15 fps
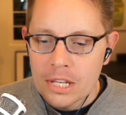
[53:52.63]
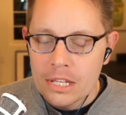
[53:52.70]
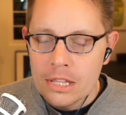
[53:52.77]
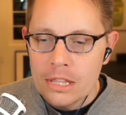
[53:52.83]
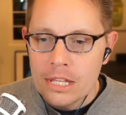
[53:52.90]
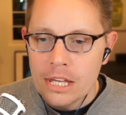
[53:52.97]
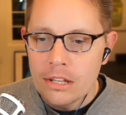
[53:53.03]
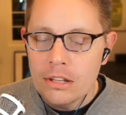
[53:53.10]

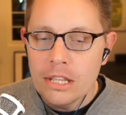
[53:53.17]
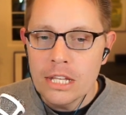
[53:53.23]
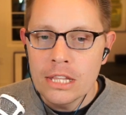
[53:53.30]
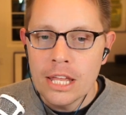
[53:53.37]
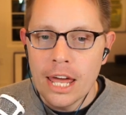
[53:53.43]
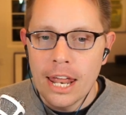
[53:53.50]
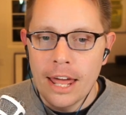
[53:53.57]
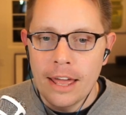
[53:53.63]
The other
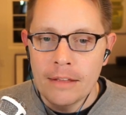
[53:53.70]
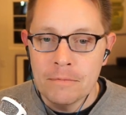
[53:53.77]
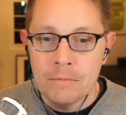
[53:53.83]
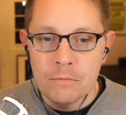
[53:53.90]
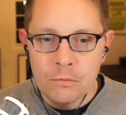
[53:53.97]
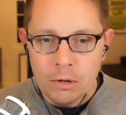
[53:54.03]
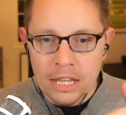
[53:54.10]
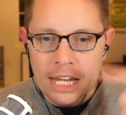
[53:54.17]
thing that
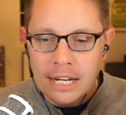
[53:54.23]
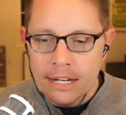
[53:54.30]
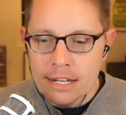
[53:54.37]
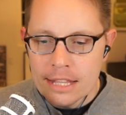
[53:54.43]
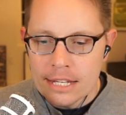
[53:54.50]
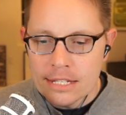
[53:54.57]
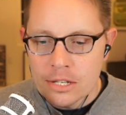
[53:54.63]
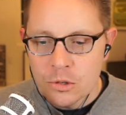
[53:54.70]
related
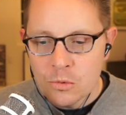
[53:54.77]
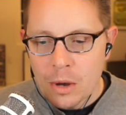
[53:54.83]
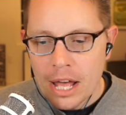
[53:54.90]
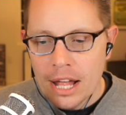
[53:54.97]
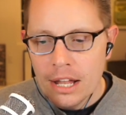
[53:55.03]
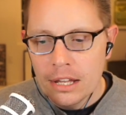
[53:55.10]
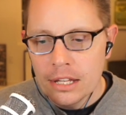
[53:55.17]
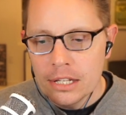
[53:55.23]
to this as
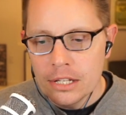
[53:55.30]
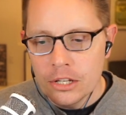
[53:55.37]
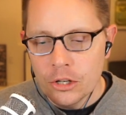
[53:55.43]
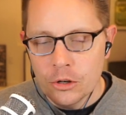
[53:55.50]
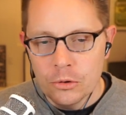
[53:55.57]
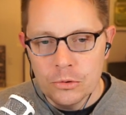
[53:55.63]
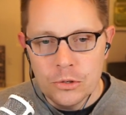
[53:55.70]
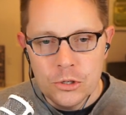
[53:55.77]
well,
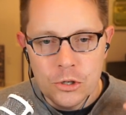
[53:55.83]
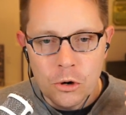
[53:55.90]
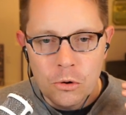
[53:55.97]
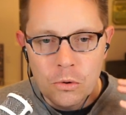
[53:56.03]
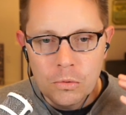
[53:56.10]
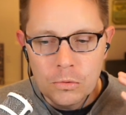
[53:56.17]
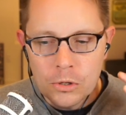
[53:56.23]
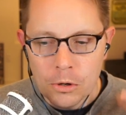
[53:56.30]

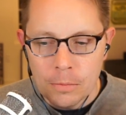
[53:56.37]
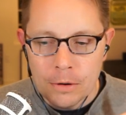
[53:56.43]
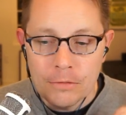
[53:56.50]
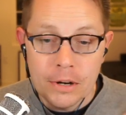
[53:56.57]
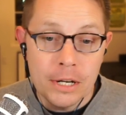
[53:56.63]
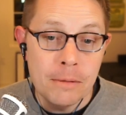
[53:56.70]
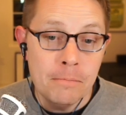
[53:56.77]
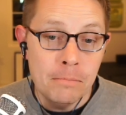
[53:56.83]
don't be
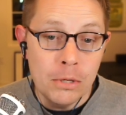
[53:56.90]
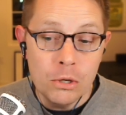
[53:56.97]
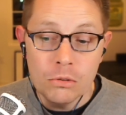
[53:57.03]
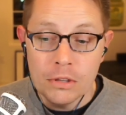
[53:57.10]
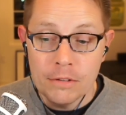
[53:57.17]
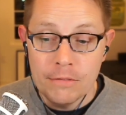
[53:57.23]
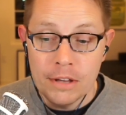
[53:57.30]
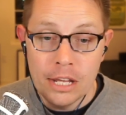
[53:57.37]
afraid to
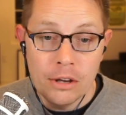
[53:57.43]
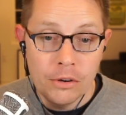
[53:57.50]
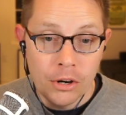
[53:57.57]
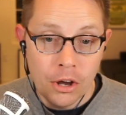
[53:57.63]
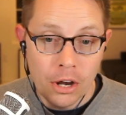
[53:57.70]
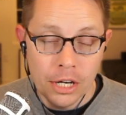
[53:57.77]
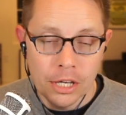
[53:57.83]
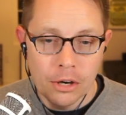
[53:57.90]
mute the video
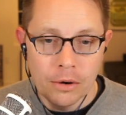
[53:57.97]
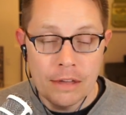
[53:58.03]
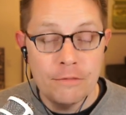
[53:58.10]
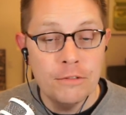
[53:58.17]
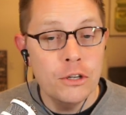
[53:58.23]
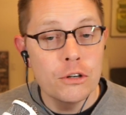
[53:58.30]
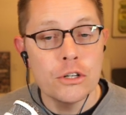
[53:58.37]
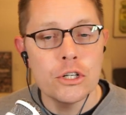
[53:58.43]
and audio.
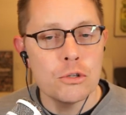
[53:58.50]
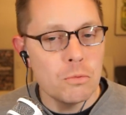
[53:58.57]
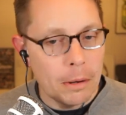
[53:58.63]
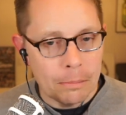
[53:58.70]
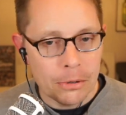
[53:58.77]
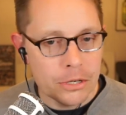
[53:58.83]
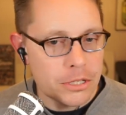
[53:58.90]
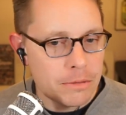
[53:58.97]
If you're just
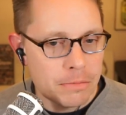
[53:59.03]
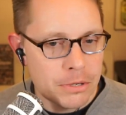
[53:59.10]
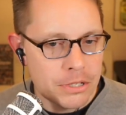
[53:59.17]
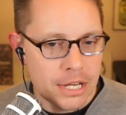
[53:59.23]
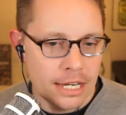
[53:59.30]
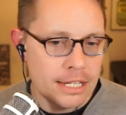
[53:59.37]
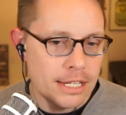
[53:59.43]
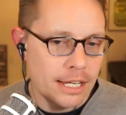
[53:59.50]
one person
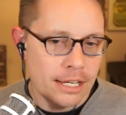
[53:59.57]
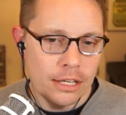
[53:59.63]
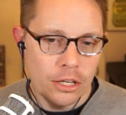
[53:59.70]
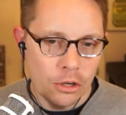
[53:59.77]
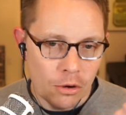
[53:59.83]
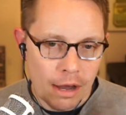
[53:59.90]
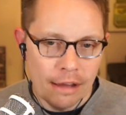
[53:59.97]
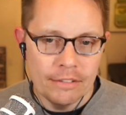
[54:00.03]

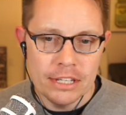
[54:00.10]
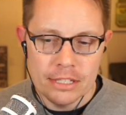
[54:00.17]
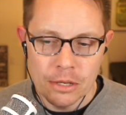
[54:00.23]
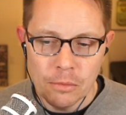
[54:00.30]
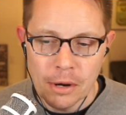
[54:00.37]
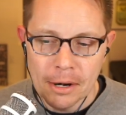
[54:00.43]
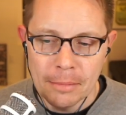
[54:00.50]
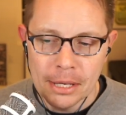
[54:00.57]
presenting, you
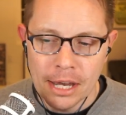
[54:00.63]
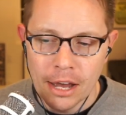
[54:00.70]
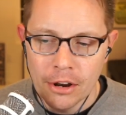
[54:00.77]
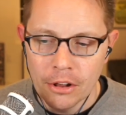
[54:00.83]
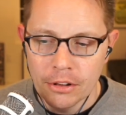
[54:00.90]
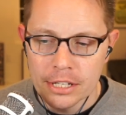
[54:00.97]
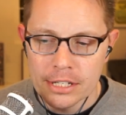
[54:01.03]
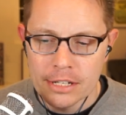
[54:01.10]
obviously want to be
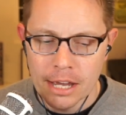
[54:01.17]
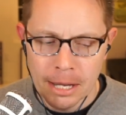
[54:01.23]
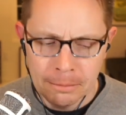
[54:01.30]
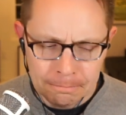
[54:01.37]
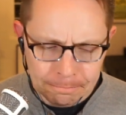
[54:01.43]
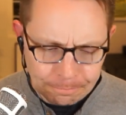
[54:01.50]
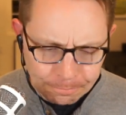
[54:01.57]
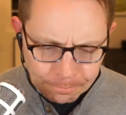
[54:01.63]
on all the
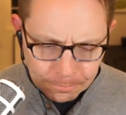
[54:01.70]
time.